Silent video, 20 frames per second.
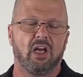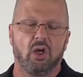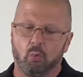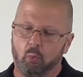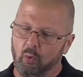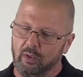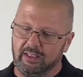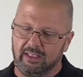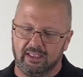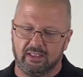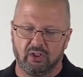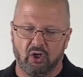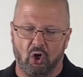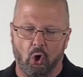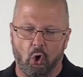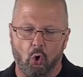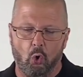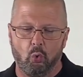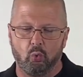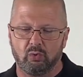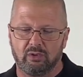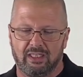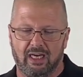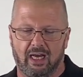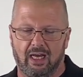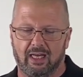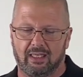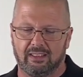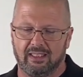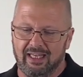We need to hold
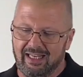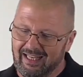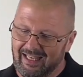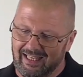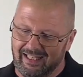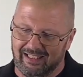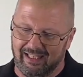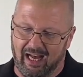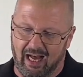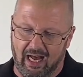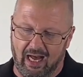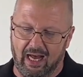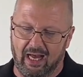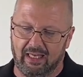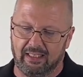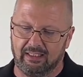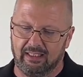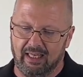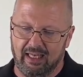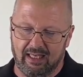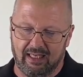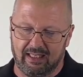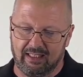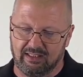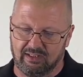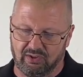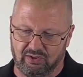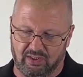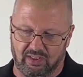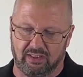God in high
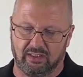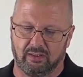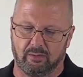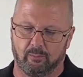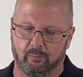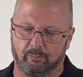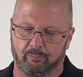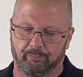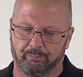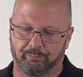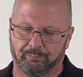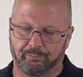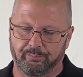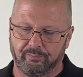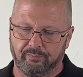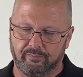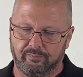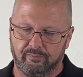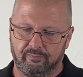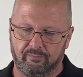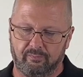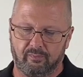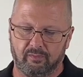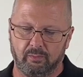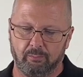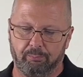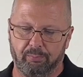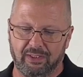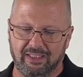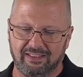esteem.
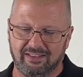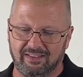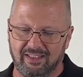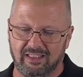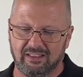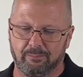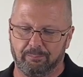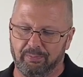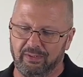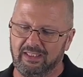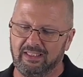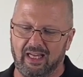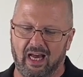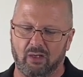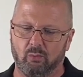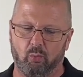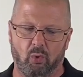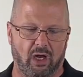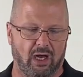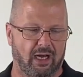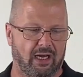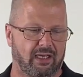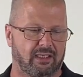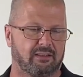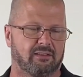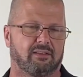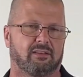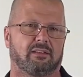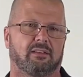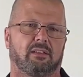But it says, be not wise